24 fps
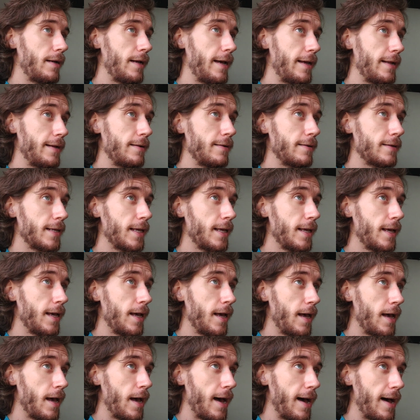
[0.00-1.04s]
And
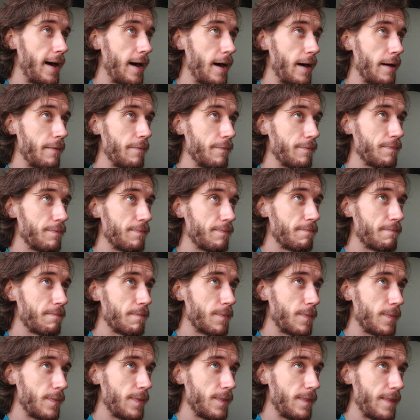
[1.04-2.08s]

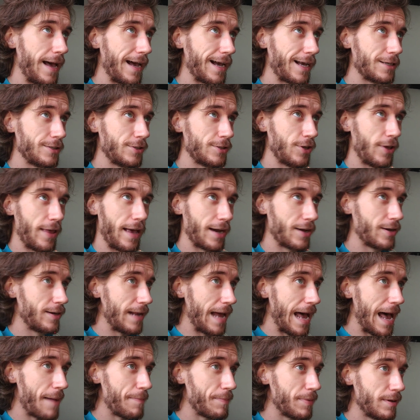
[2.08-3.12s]
that could
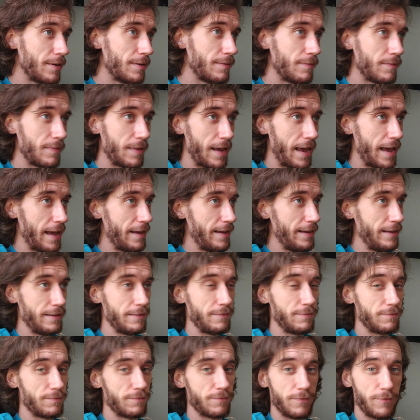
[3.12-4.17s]
happen
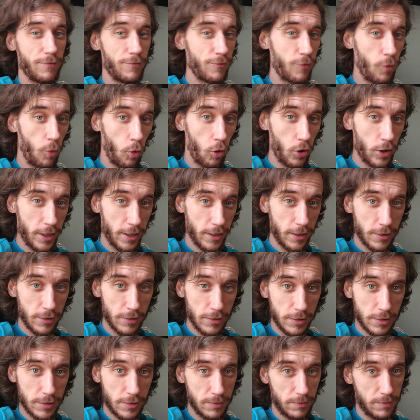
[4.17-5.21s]
in 4
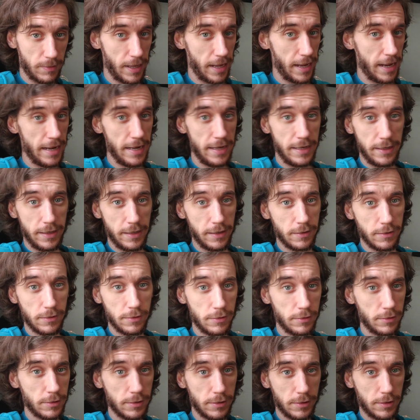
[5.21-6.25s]
years, 8
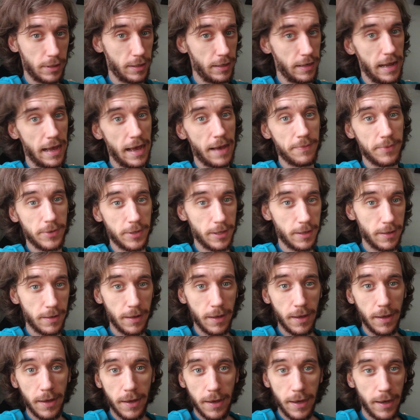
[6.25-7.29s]
years, could happen
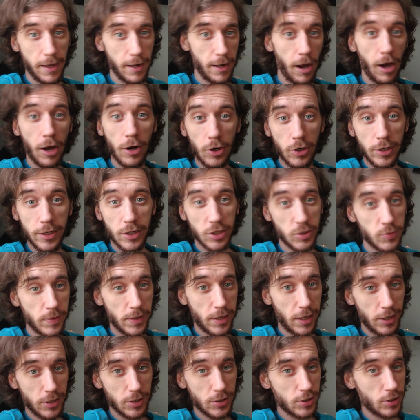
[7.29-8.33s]
in 100 years,
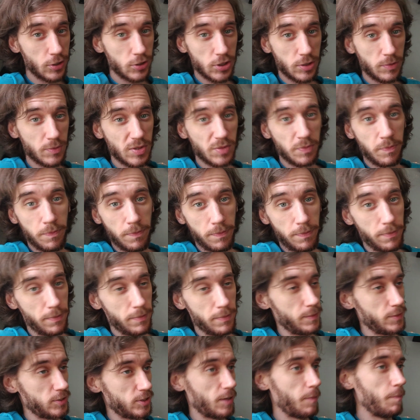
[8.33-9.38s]
because there's
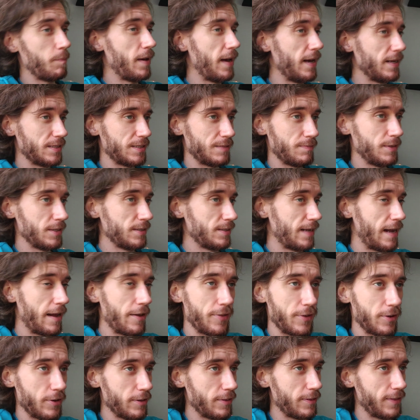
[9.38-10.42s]
some pessimists
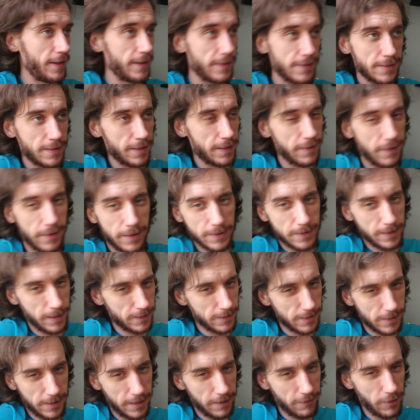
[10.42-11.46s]
out there that thinks that these
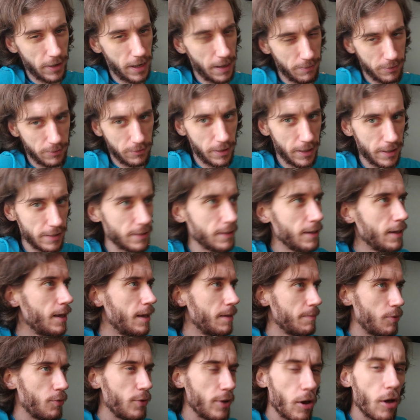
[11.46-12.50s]
things can never happen, right?
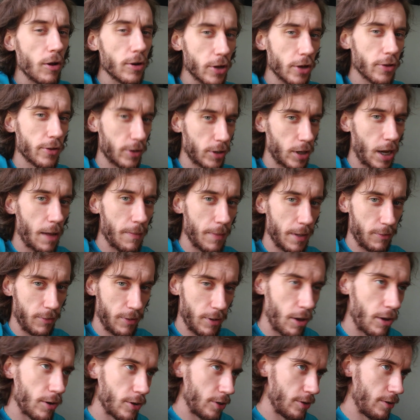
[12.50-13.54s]
But we all know they're coming.
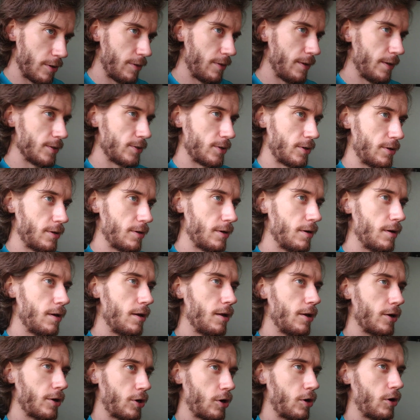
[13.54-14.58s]
We all know that these are
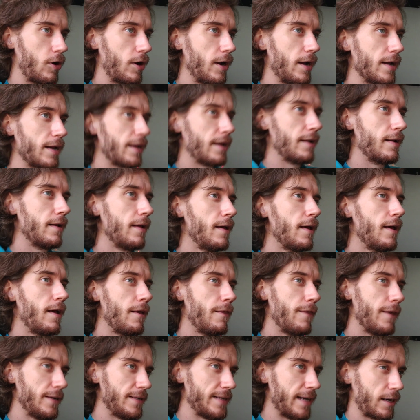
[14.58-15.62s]
occurring, and
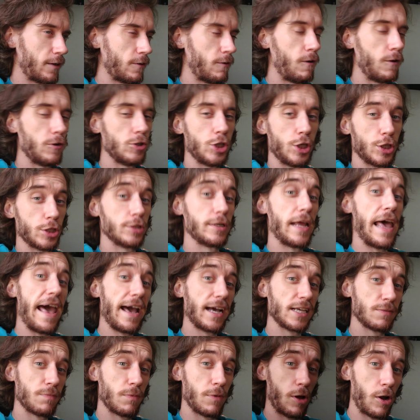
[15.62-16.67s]
that technology is on
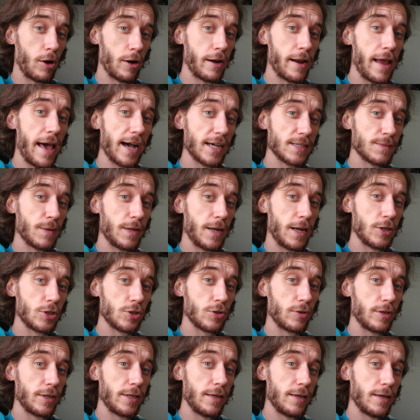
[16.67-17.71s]
an
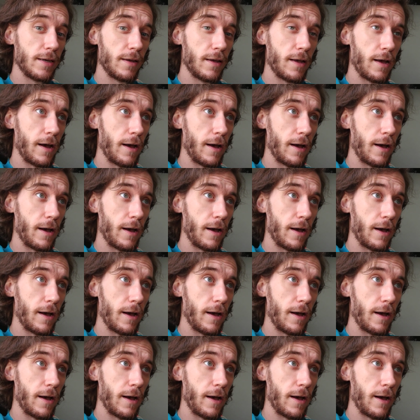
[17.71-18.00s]
exponentially